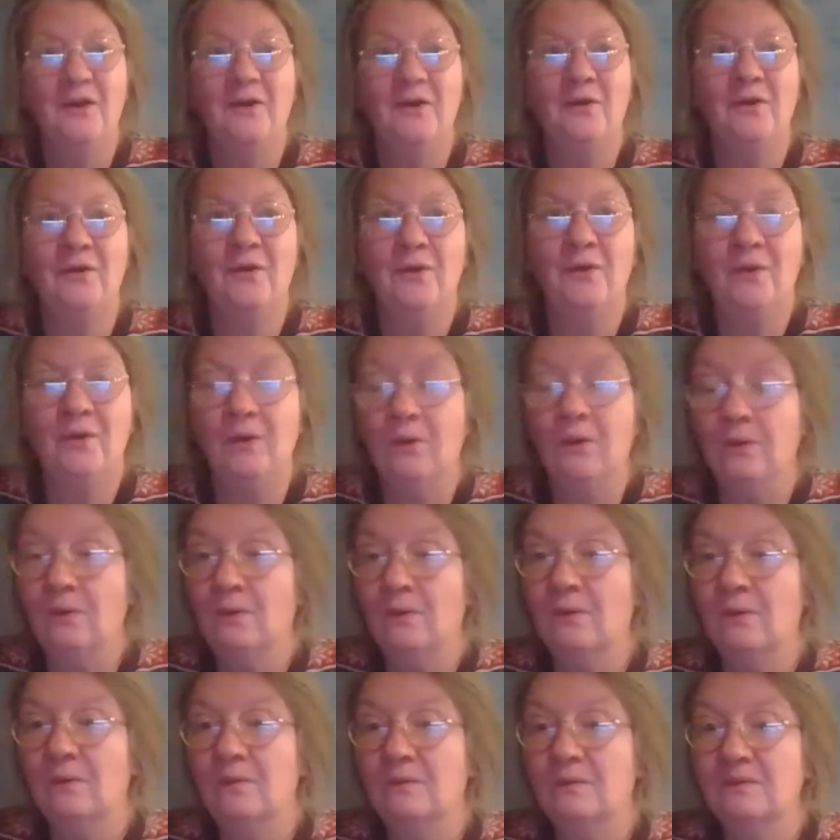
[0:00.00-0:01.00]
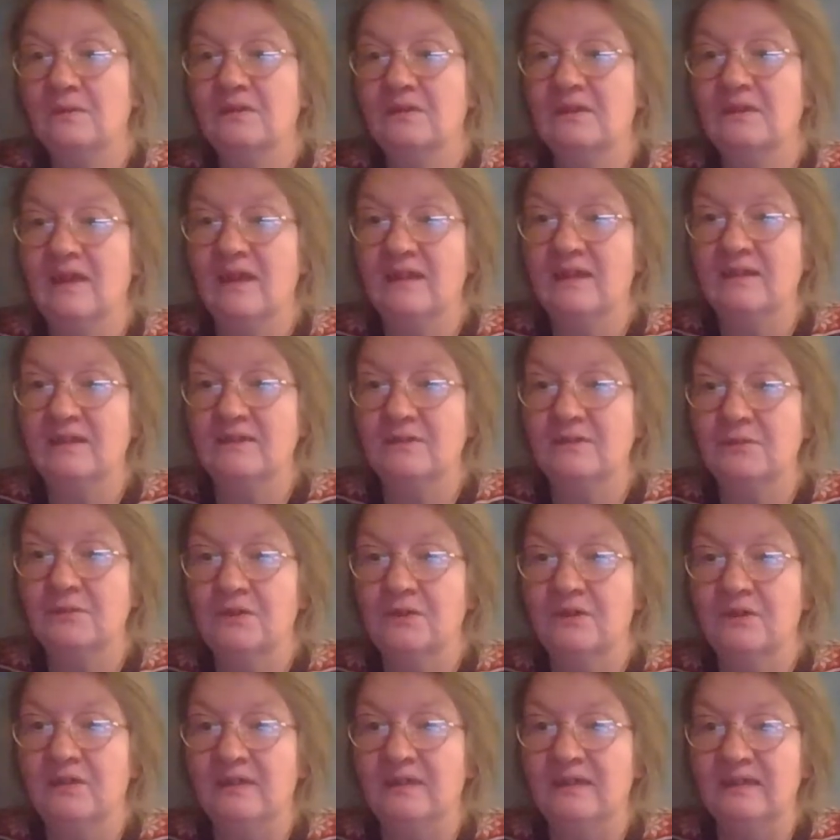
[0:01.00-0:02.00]
Oh, that is
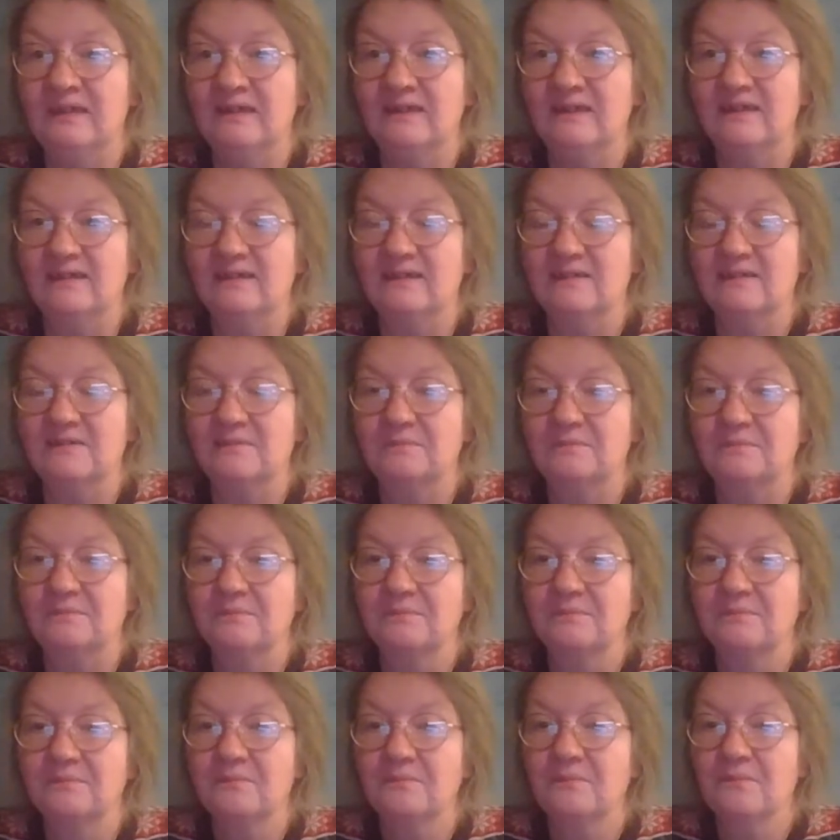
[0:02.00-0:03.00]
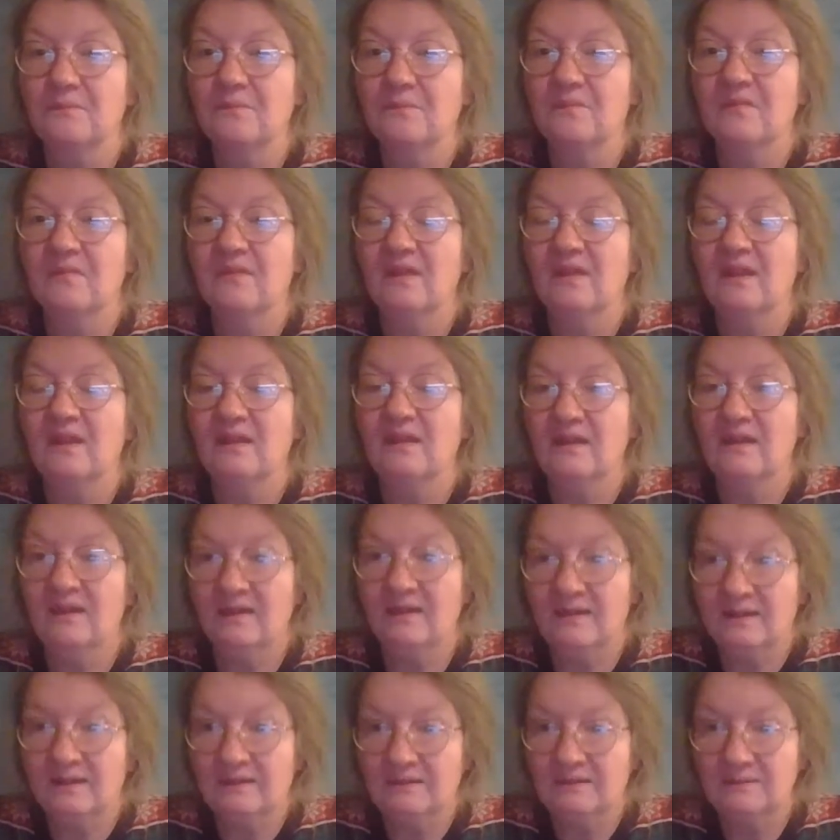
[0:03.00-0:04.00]
early.
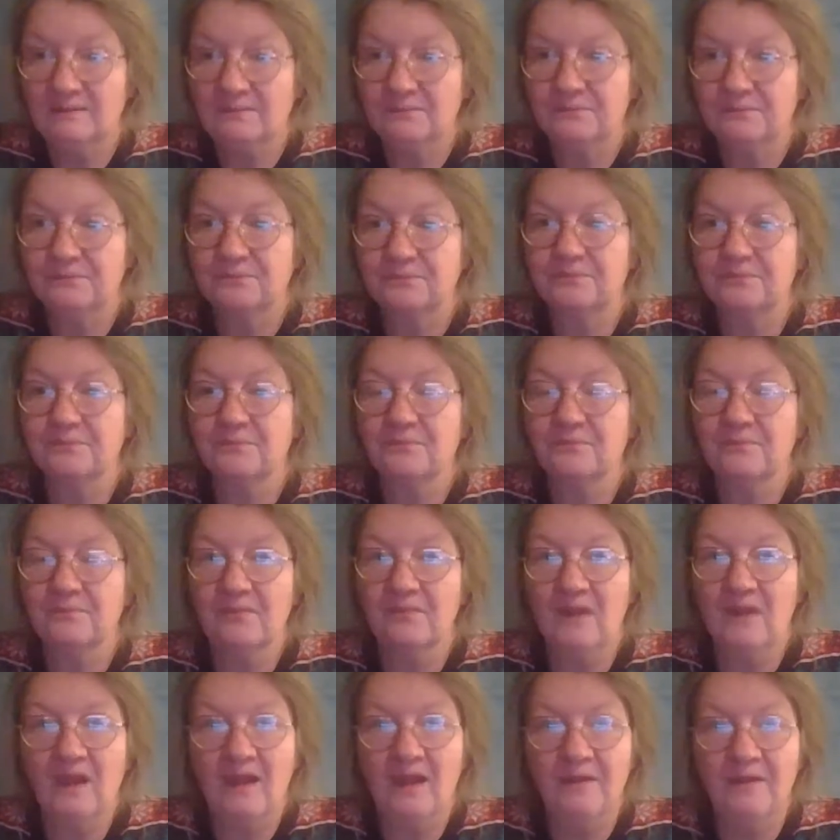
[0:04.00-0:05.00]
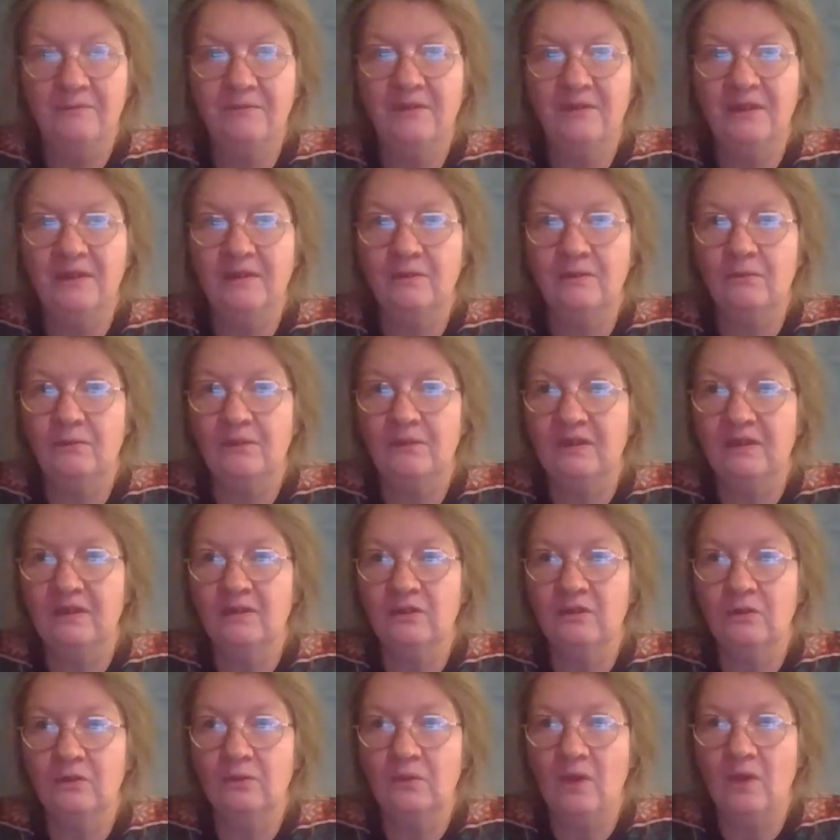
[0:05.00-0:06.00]
Yeah, I think we
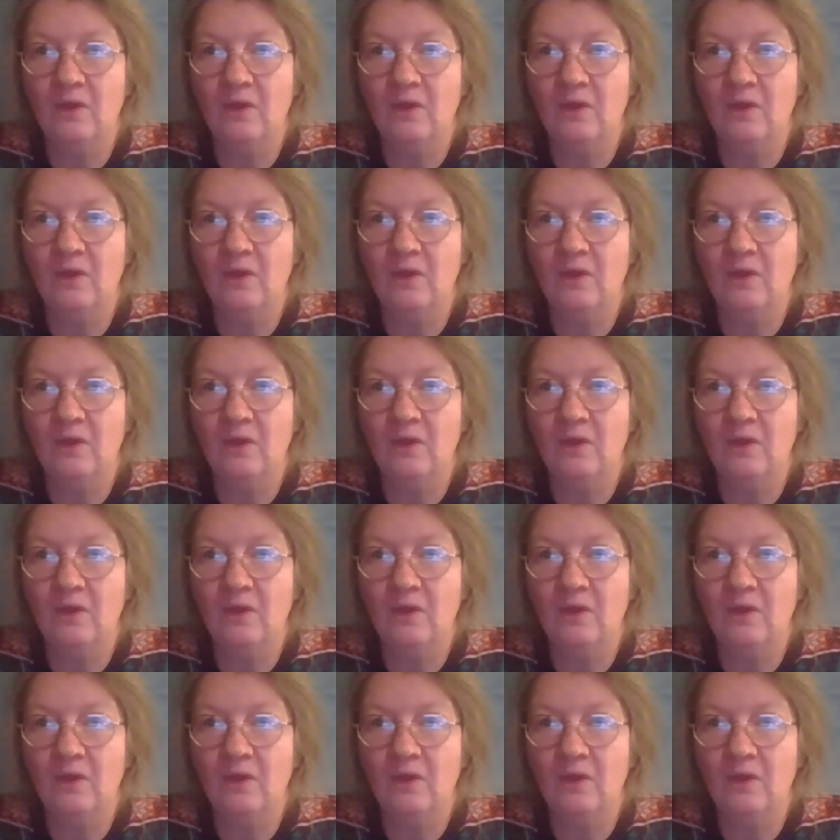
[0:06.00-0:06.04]
do